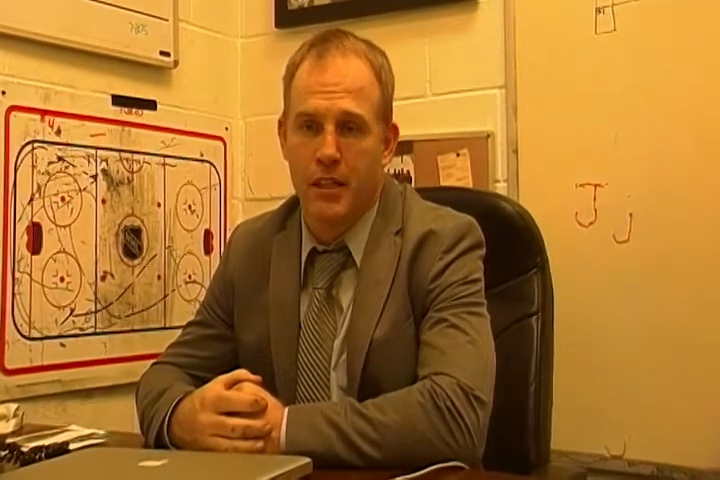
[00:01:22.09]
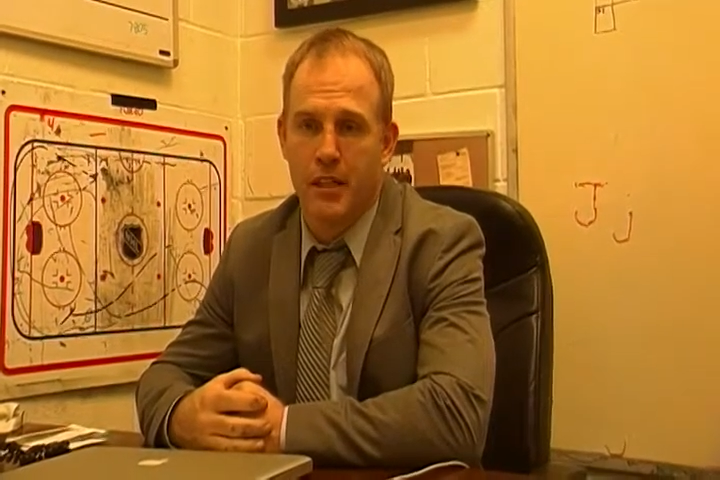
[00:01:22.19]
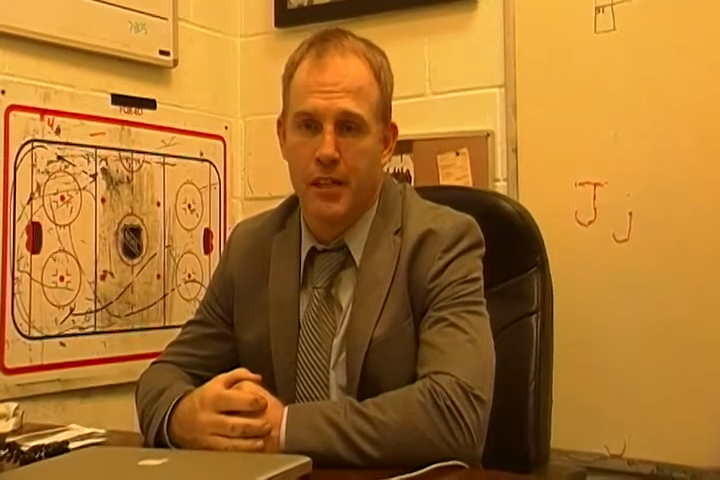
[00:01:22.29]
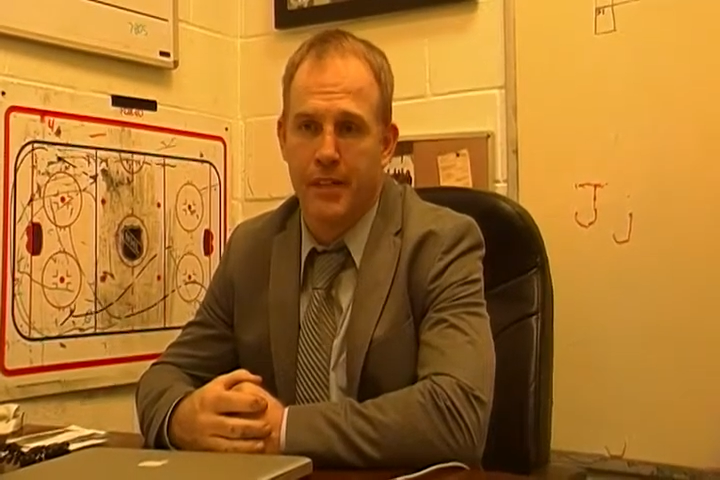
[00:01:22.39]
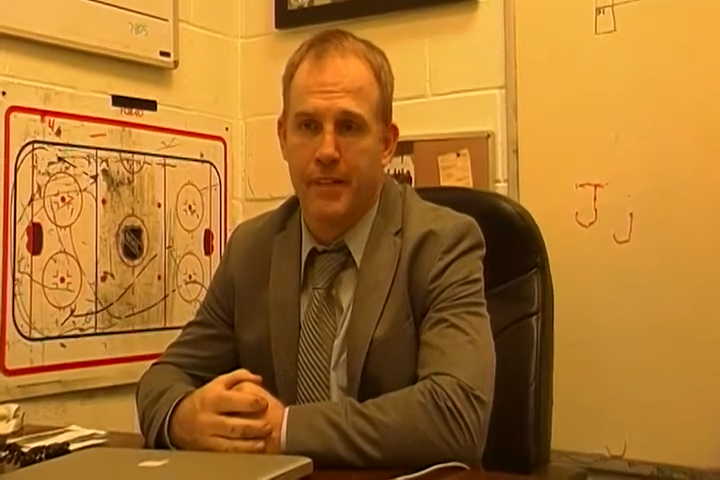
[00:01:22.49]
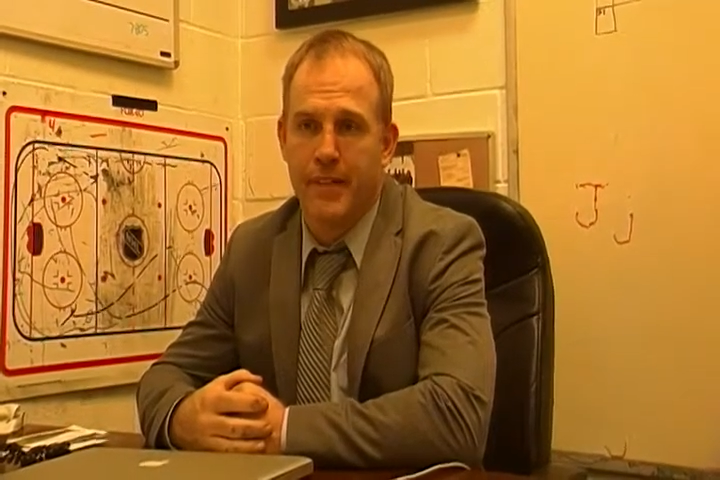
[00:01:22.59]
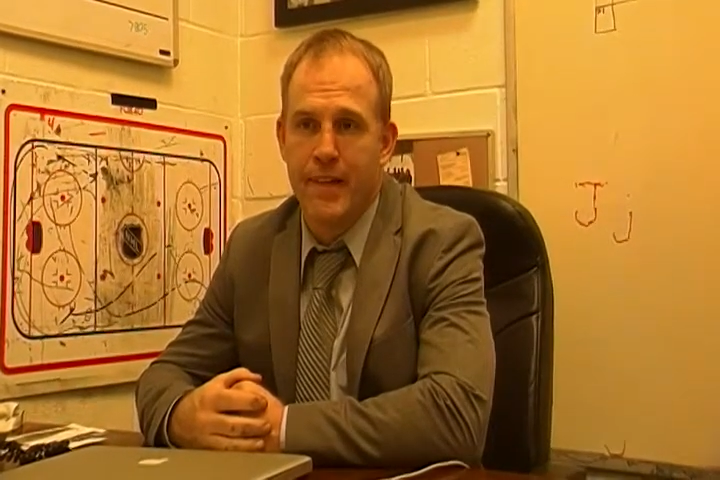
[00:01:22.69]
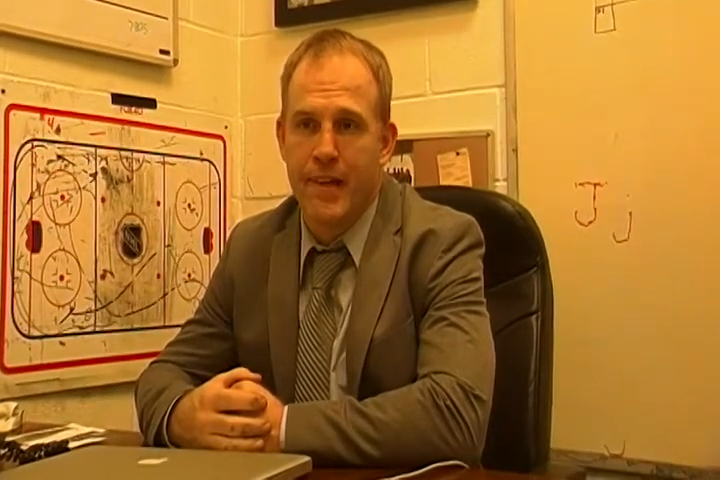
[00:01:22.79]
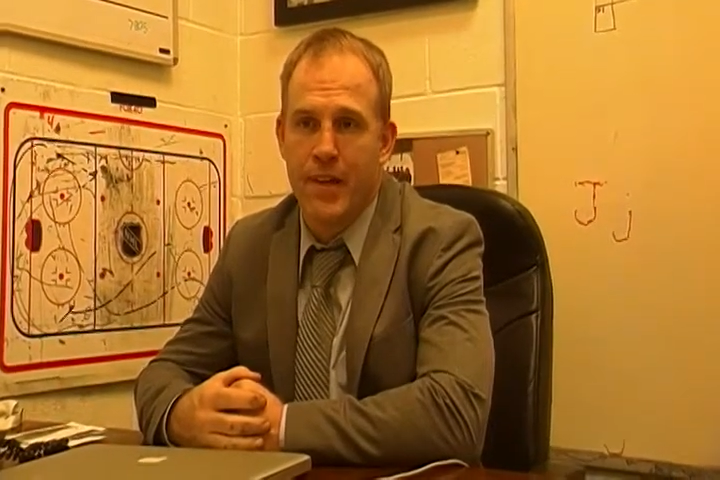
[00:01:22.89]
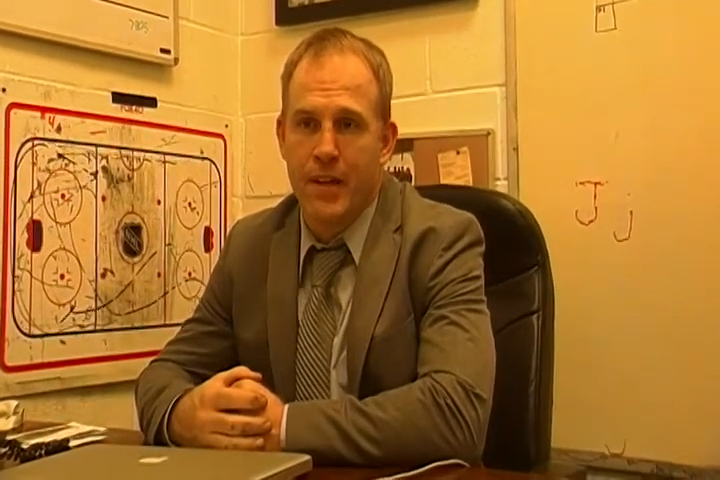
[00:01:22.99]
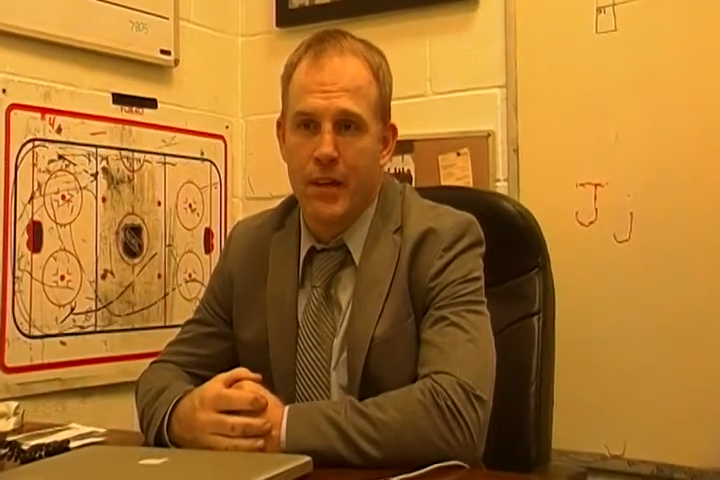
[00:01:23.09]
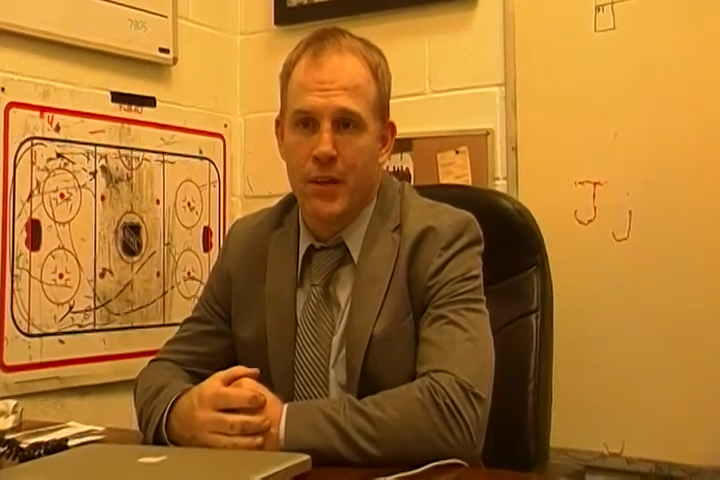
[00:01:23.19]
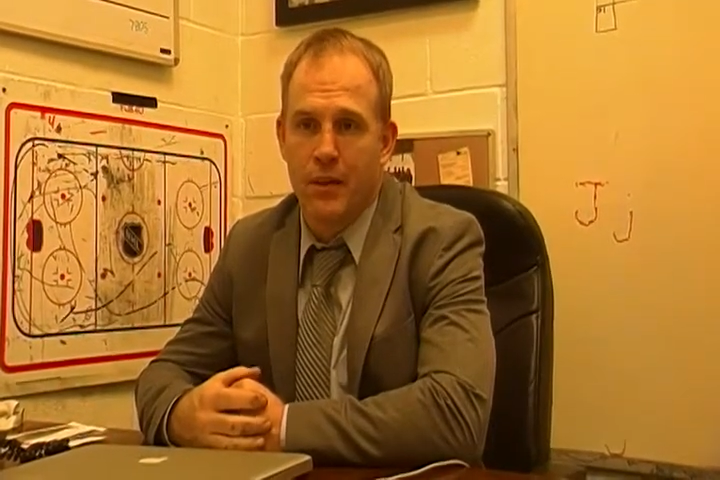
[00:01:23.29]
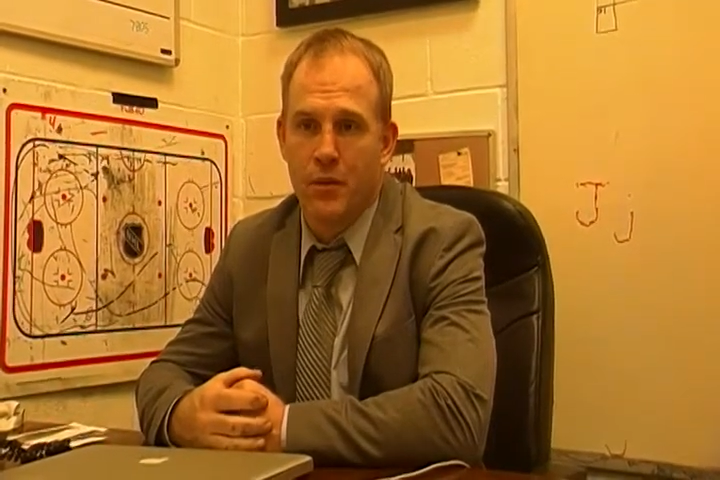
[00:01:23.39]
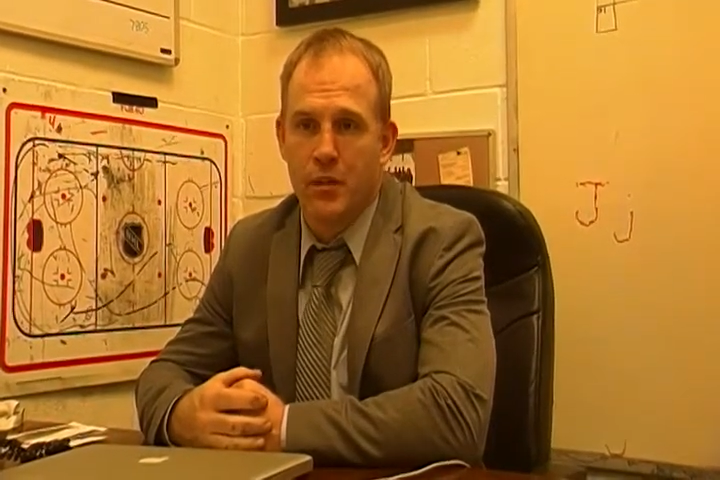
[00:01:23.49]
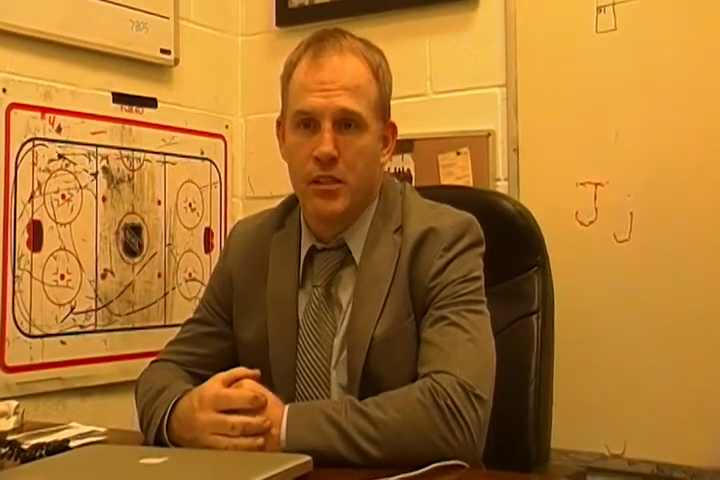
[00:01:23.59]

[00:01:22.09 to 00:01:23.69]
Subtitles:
And, you know,